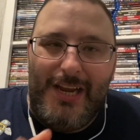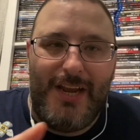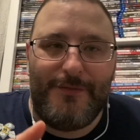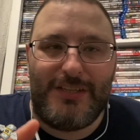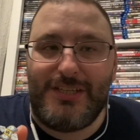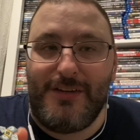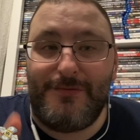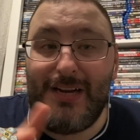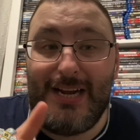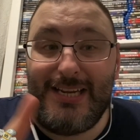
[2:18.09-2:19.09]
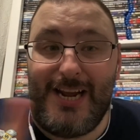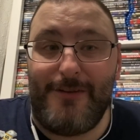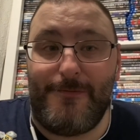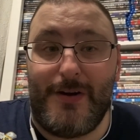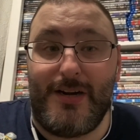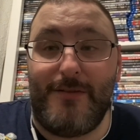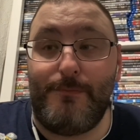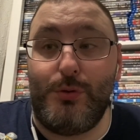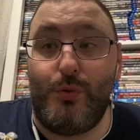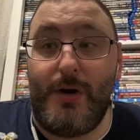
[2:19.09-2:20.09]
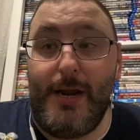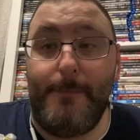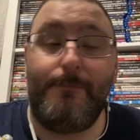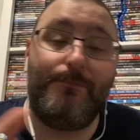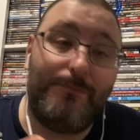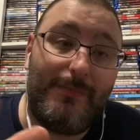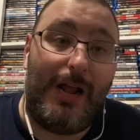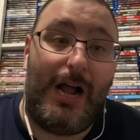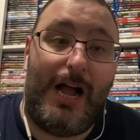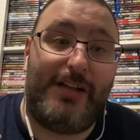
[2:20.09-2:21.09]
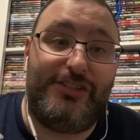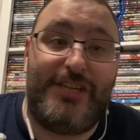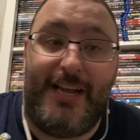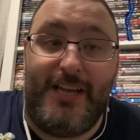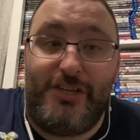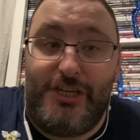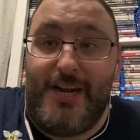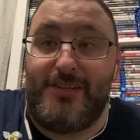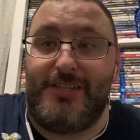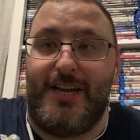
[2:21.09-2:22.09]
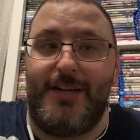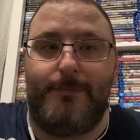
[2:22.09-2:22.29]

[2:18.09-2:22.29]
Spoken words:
if it's stuff that I can't find on Blu-ray, I'll take a chance on it.